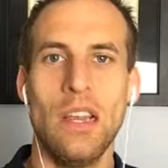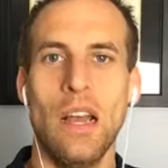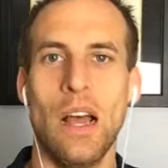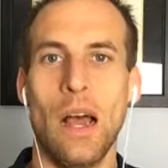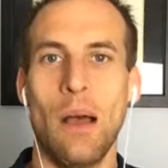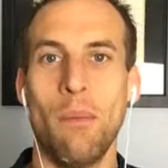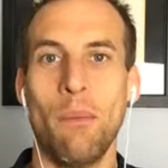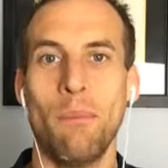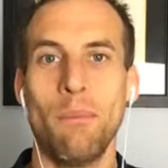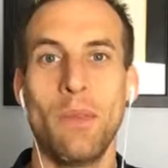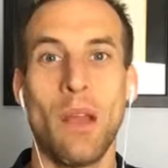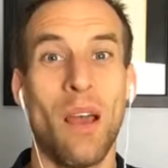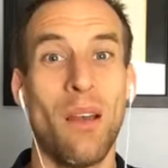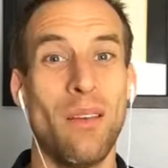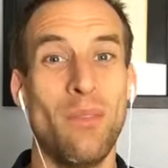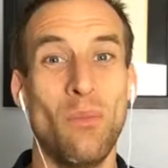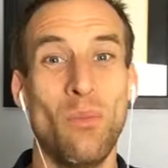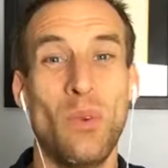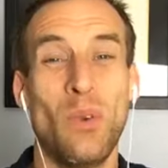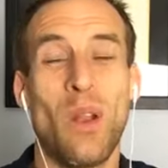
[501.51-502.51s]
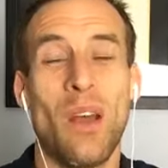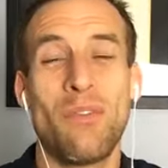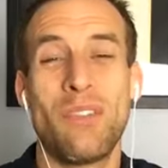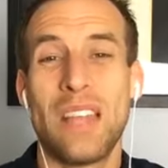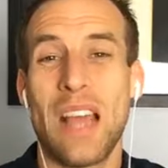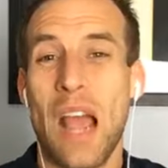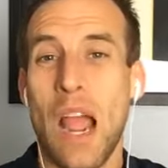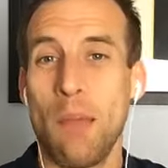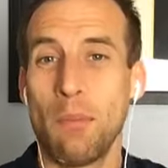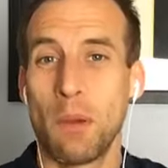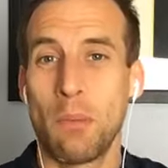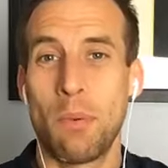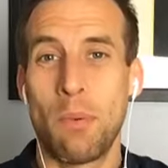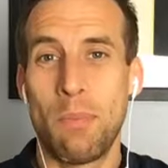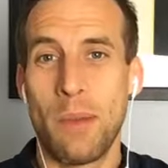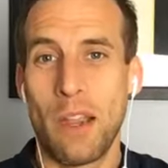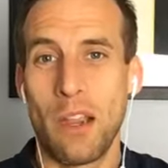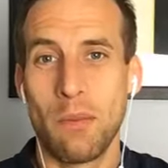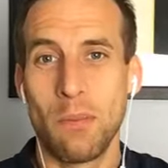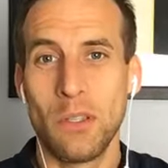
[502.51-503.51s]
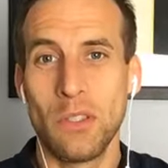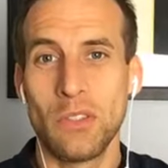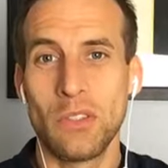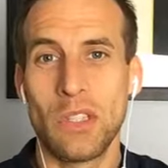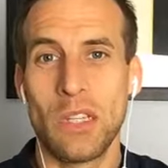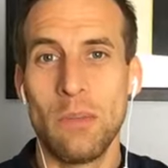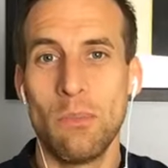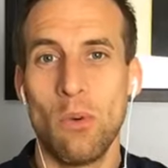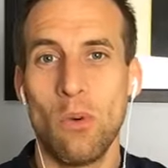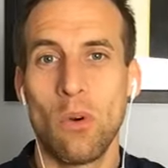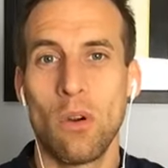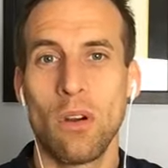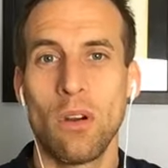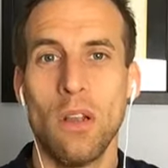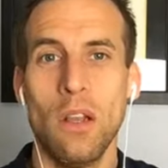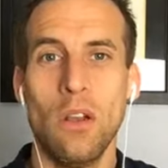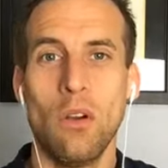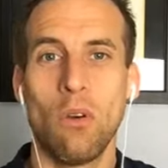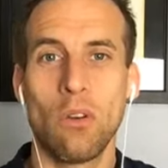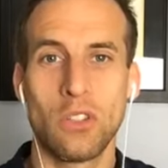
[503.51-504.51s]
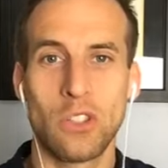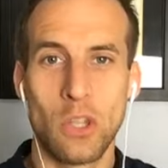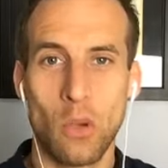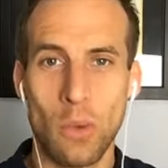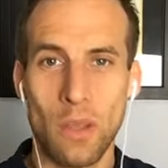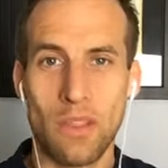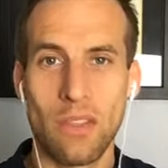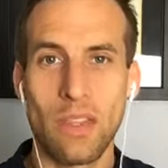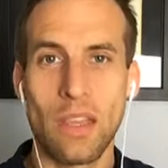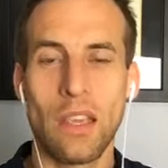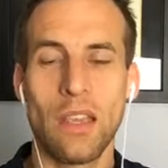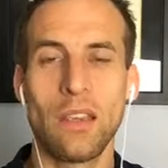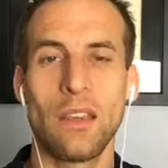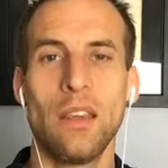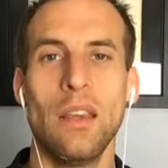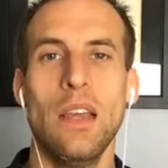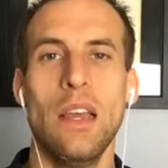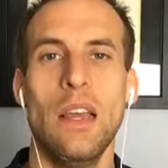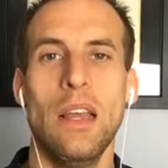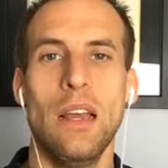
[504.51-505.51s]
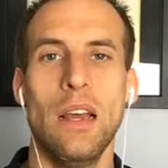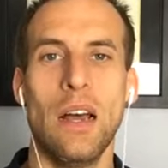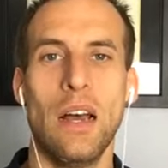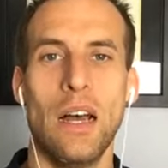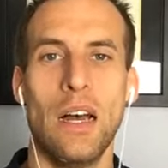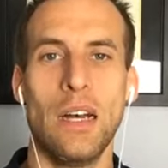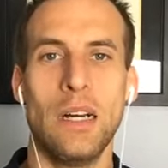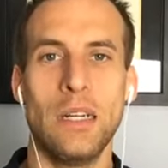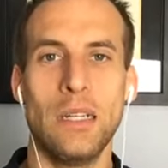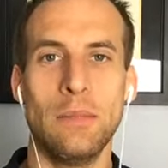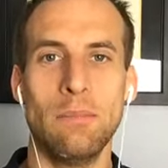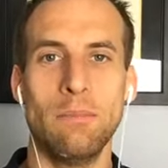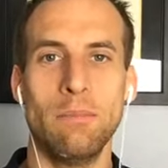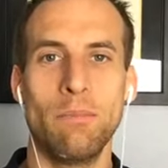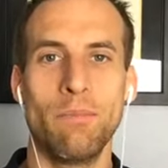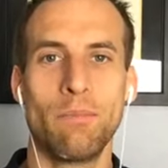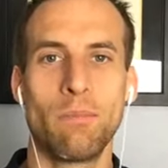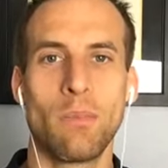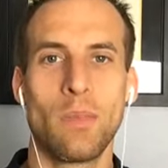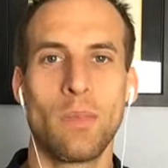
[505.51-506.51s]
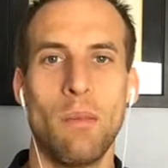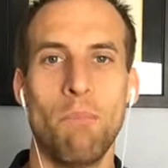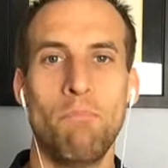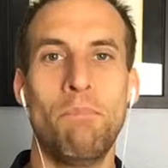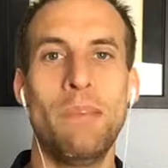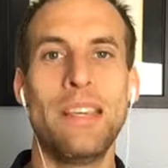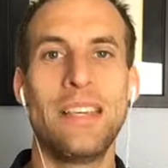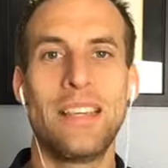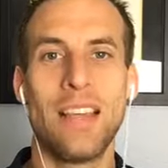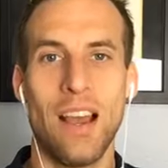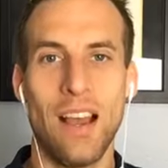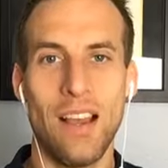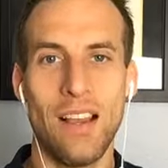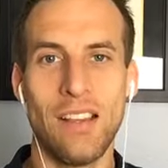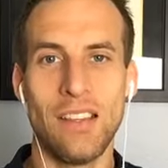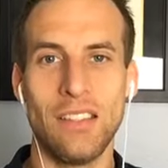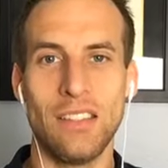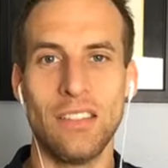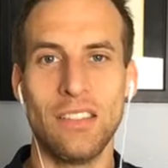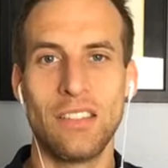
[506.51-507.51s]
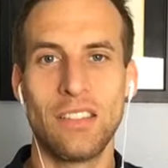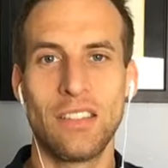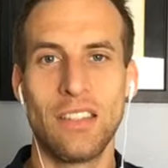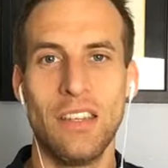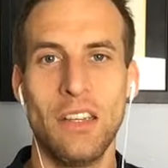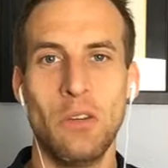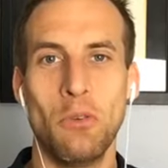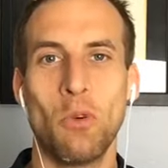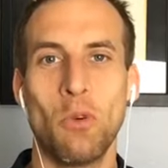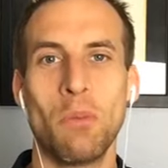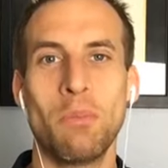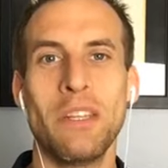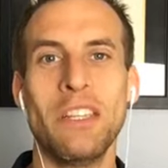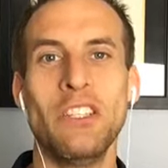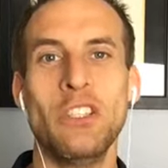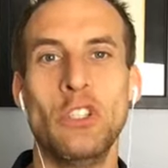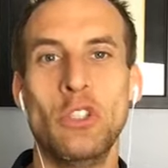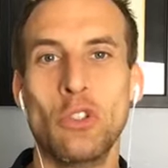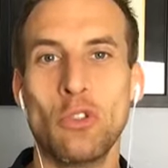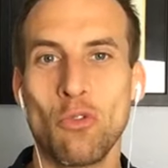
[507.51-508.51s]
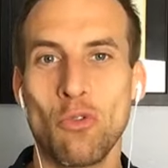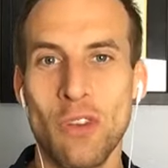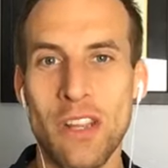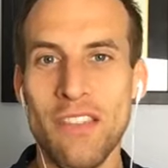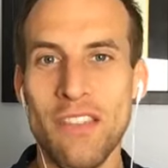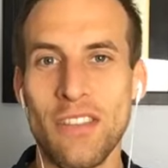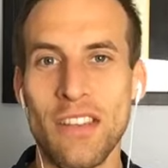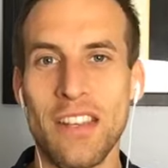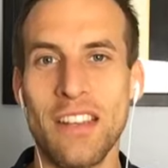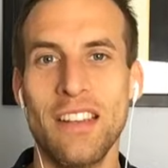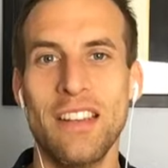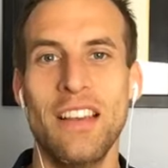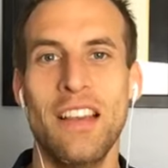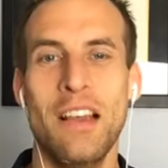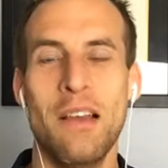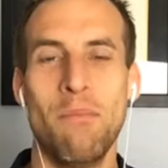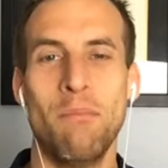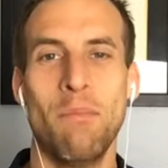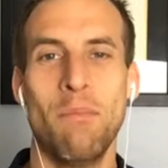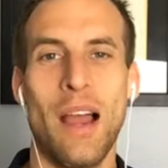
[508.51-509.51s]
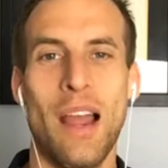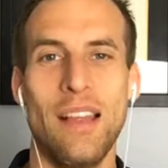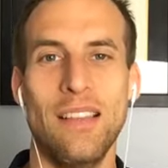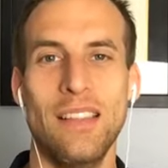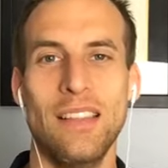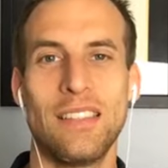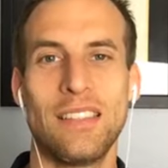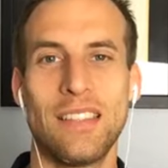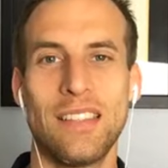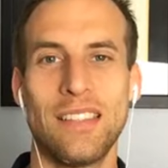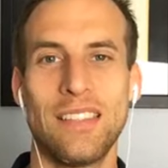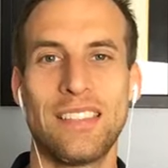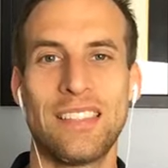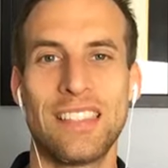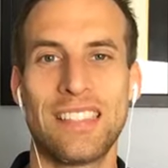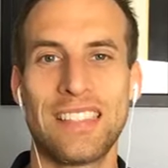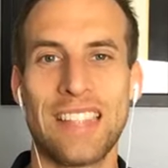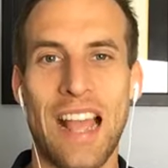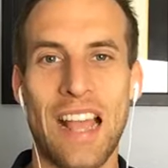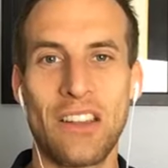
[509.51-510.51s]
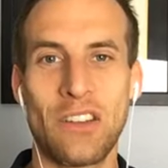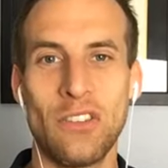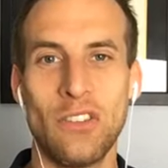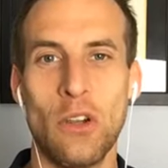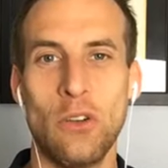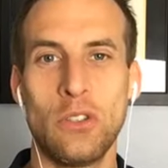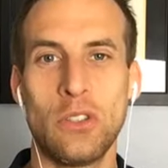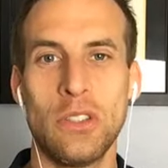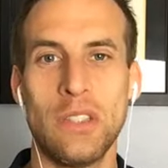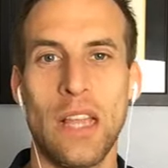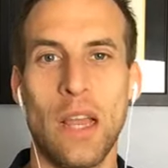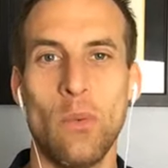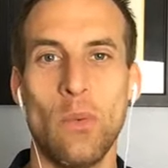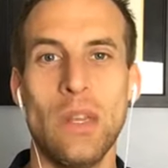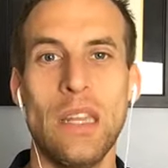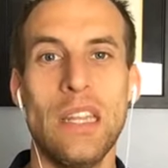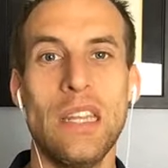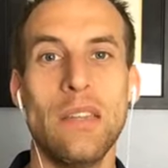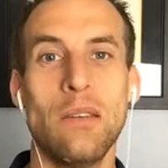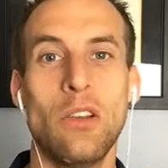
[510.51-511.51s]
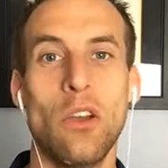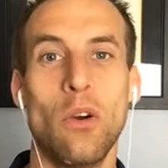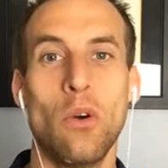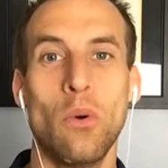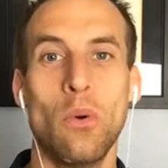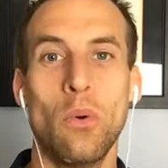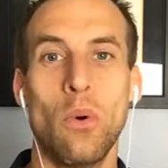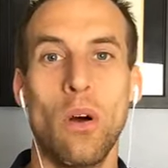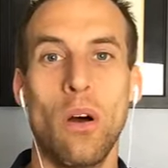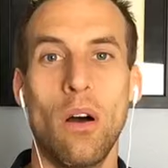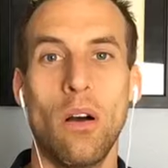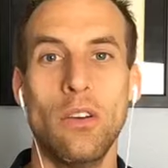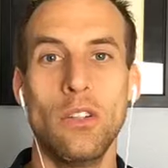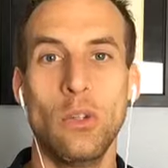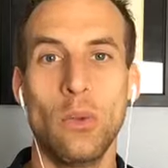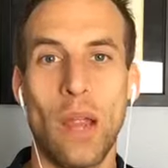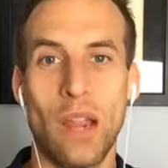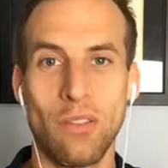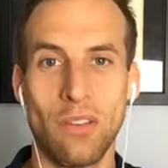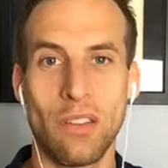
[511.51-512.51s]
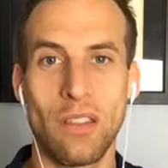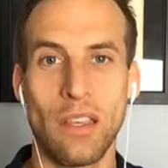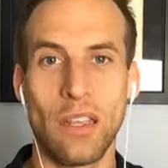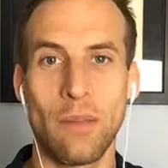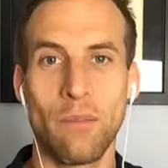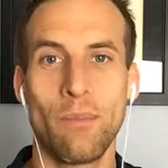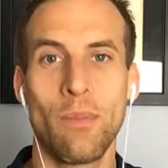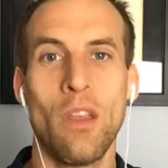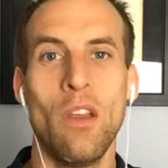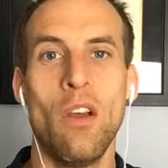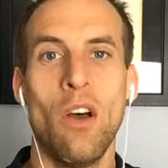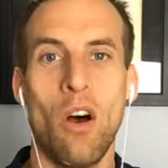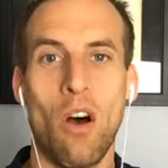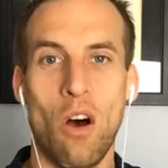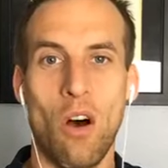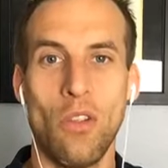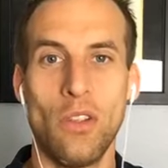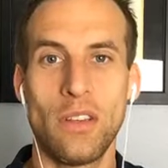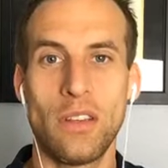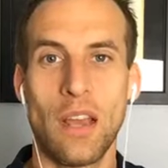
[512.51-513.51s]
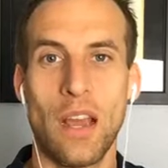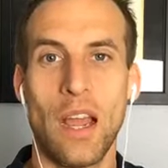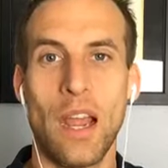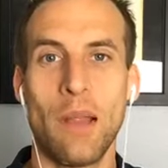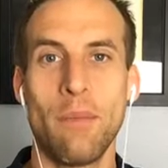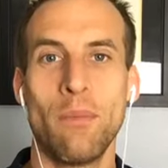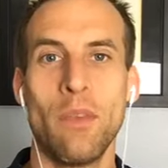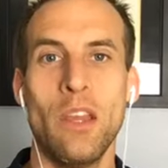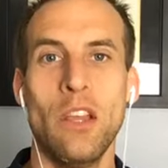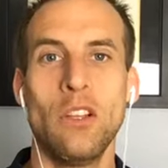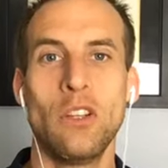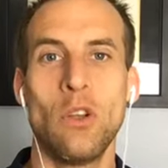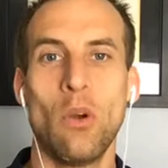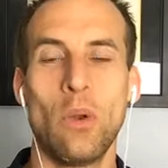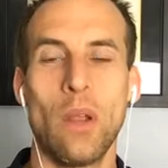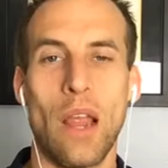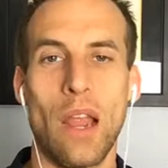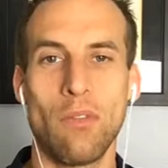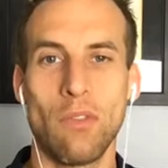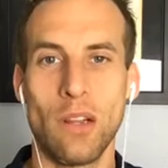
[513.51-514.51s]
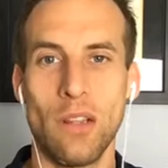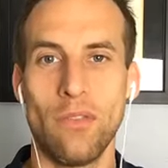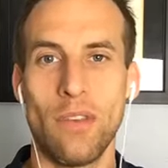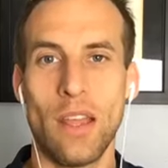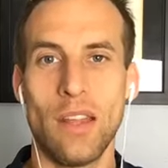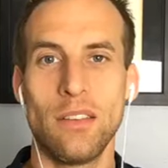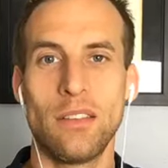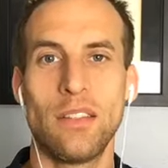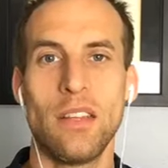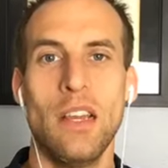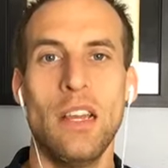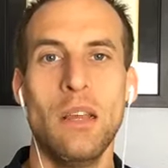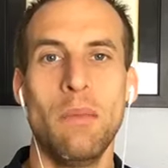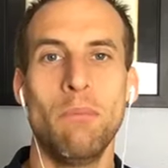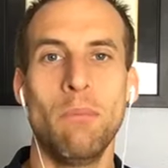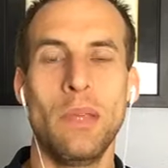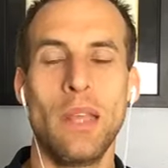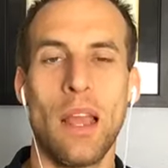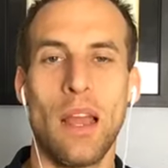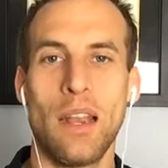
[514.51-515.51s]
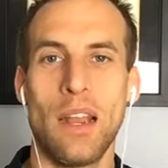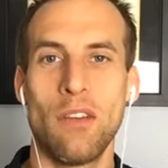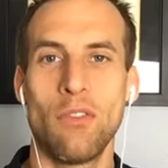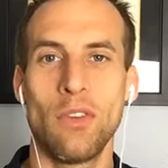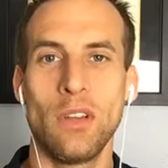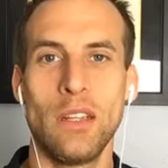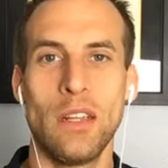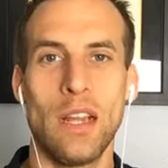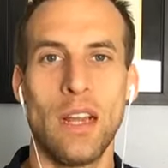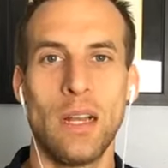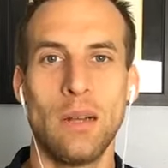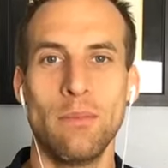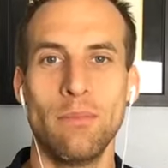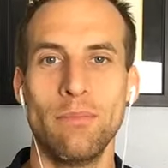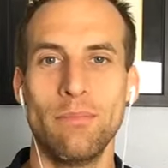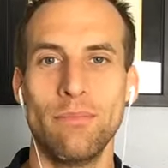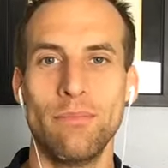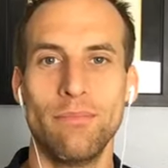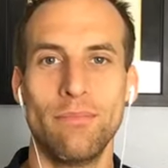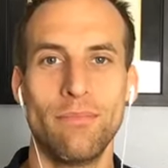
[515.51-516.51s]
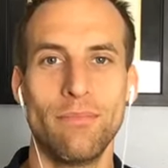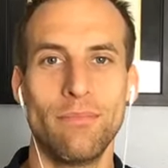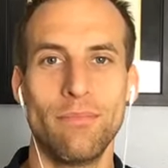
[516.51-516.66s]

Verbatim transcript: Um, not we don't have time to prepare meals anymore, or so we think, um, because we're being driven by this societal notion that we need to go do everything all the time, go to every event, be at every, um,